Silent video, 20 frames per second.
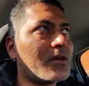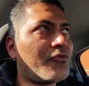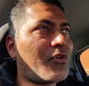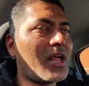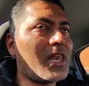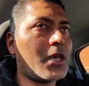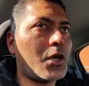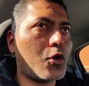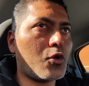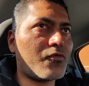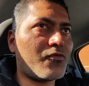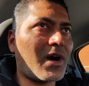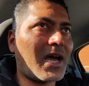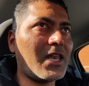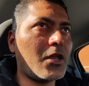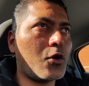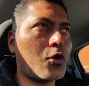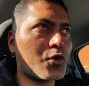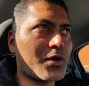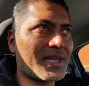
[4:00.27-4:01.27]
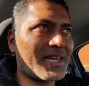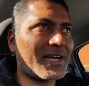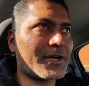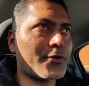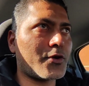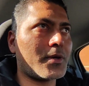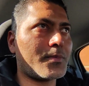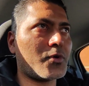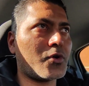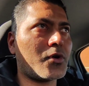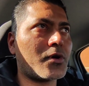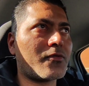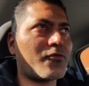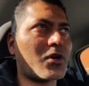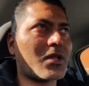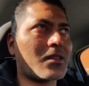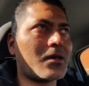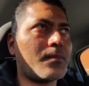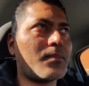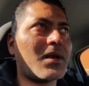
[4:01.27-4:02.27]
while, you while you're looking at a report,
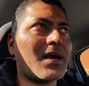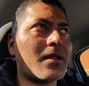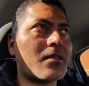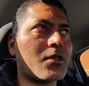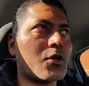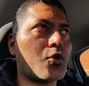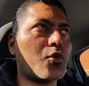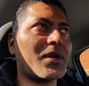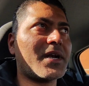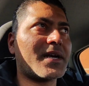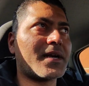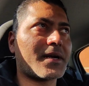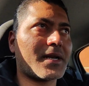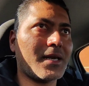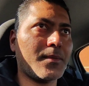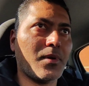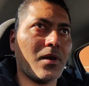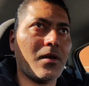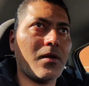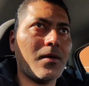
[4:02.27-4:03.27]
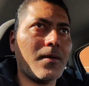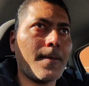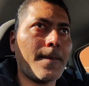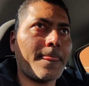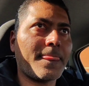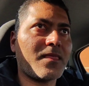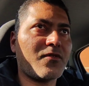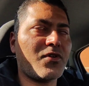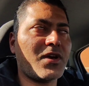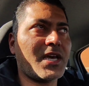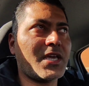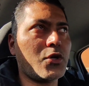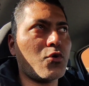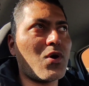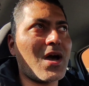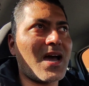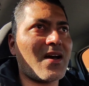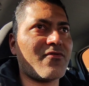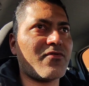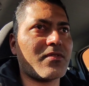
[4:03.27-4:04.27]
for example, let us say you create a table where you
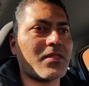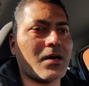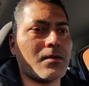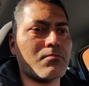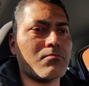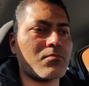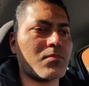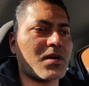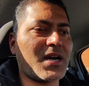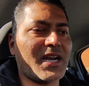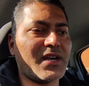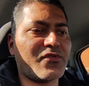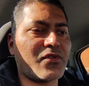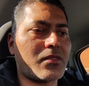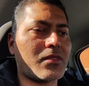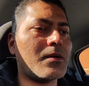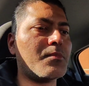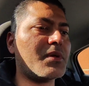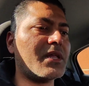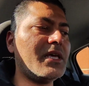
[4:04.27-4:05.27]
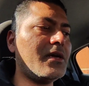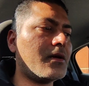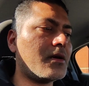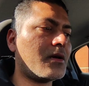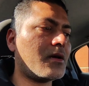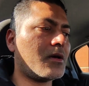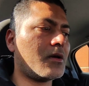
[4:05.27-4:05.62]
have some kind of a summary